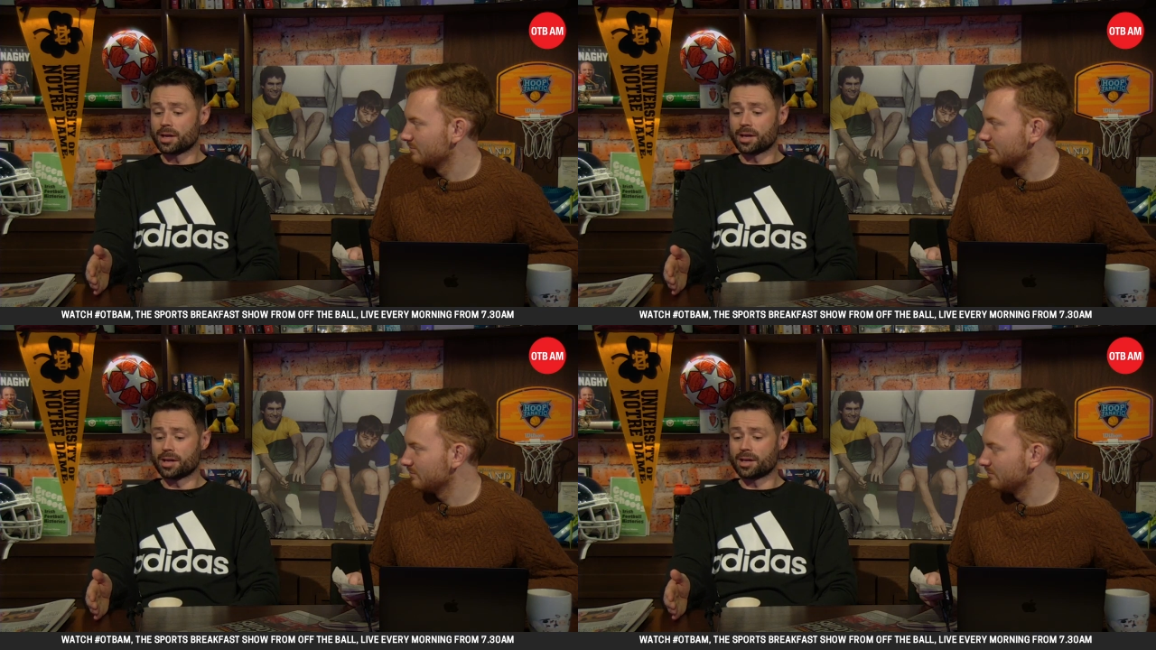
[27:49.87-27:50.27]

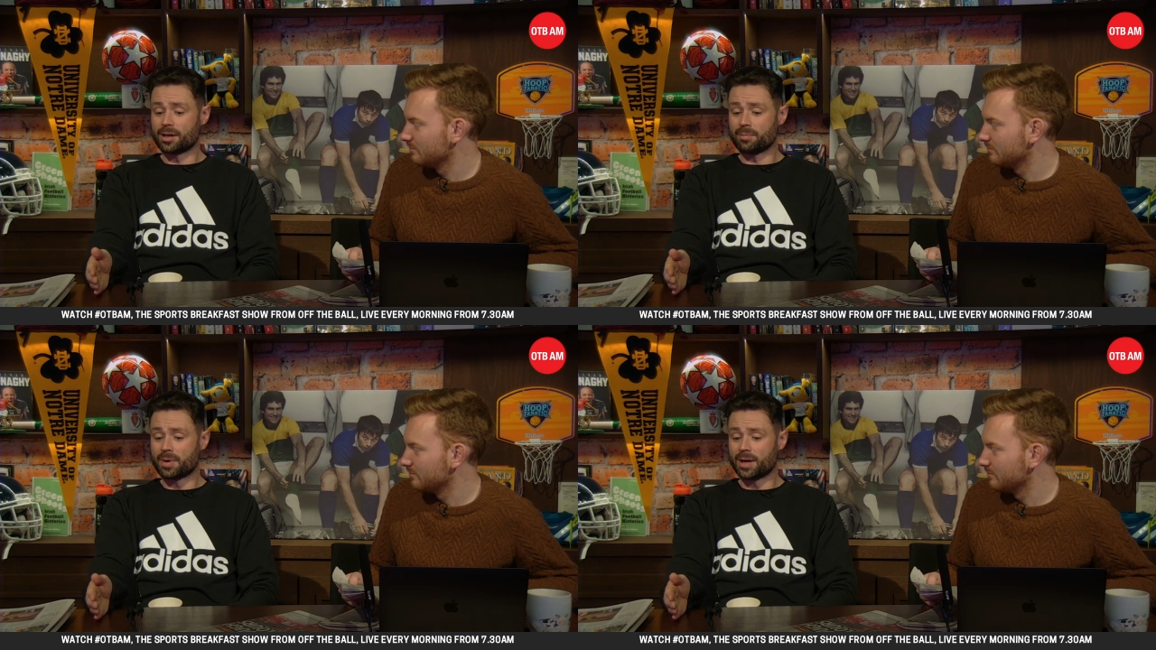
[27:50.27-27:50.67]

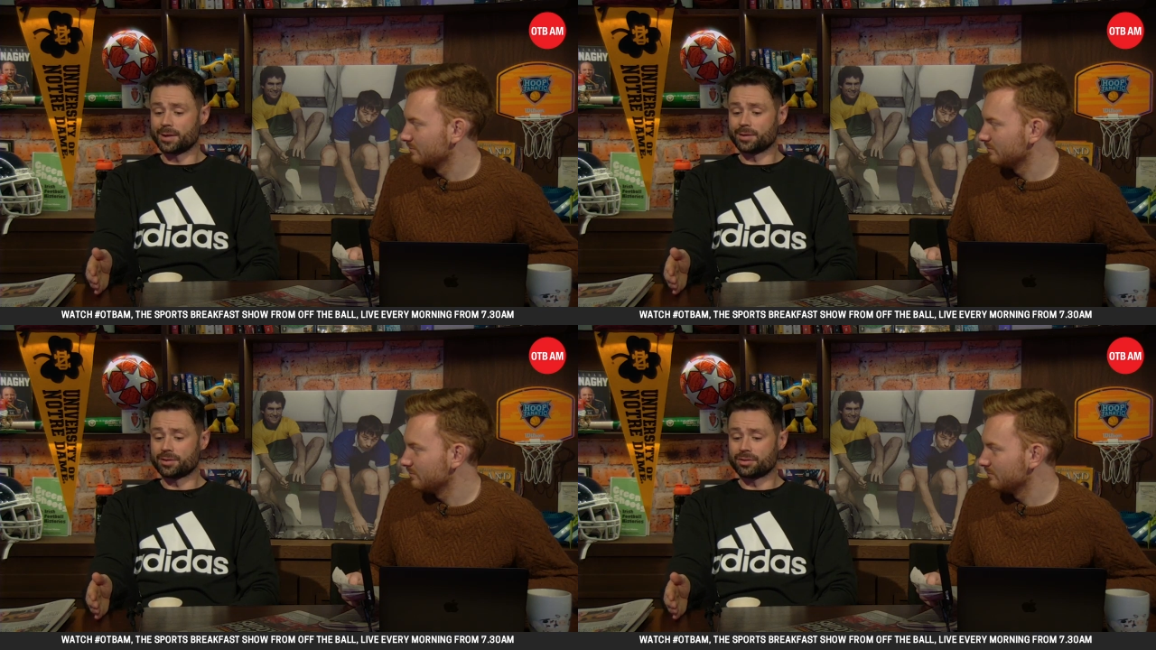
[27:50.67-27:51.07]
Speaker 1: um,
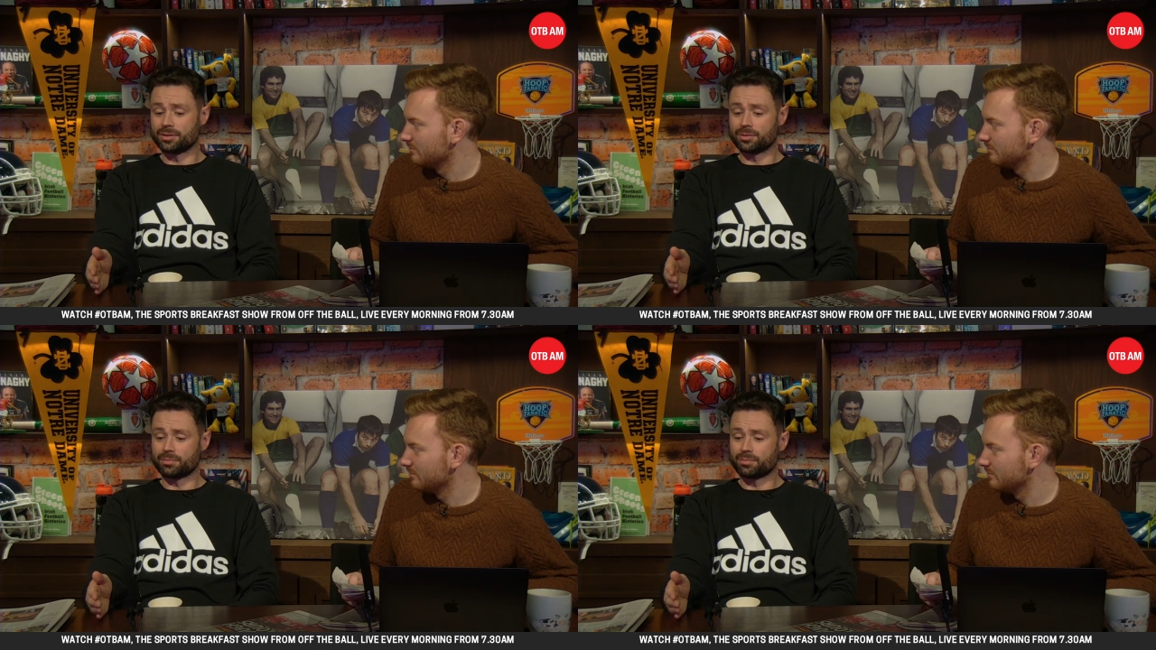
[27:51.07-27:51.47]
and
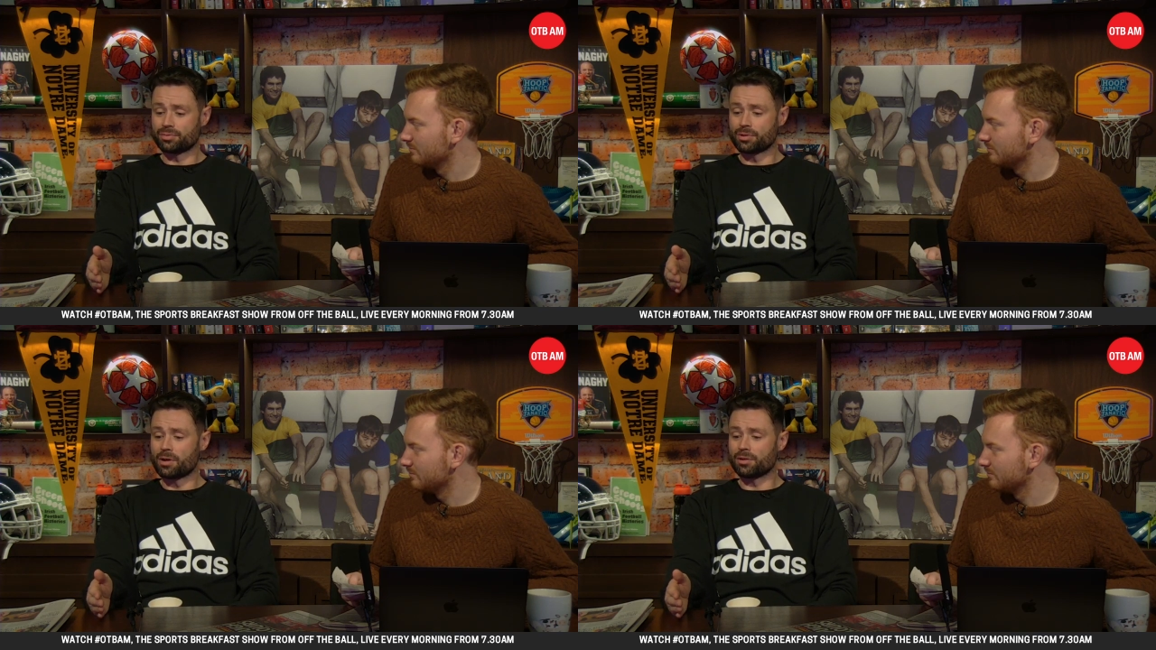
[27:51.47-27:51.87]
to
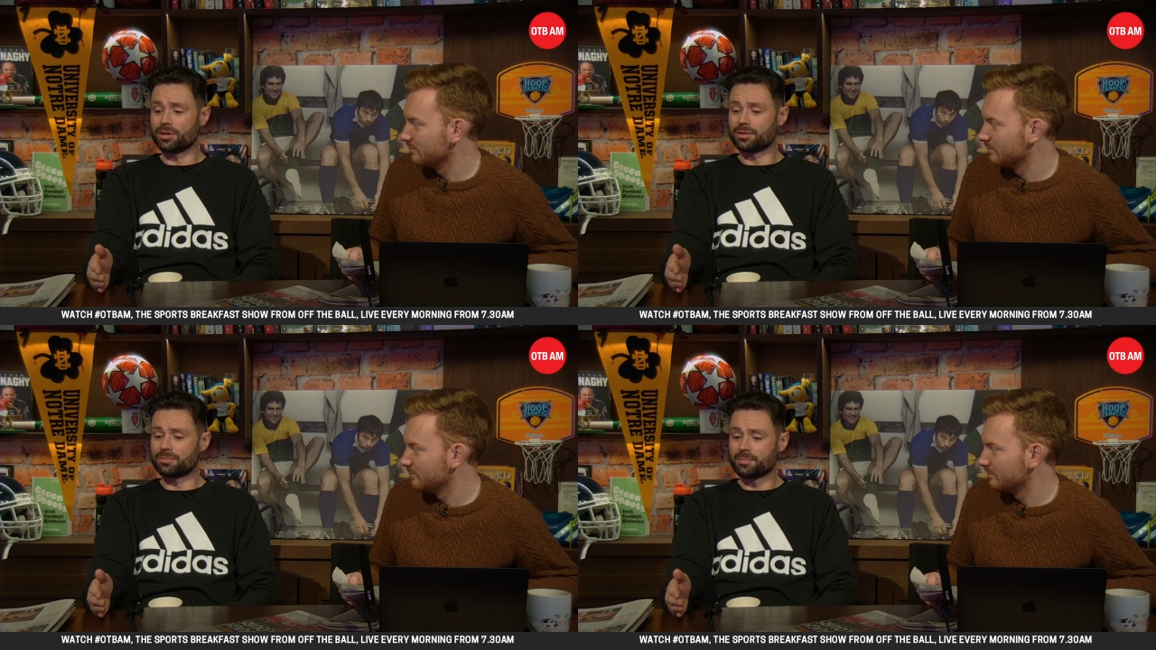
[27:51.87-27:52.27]
prolong it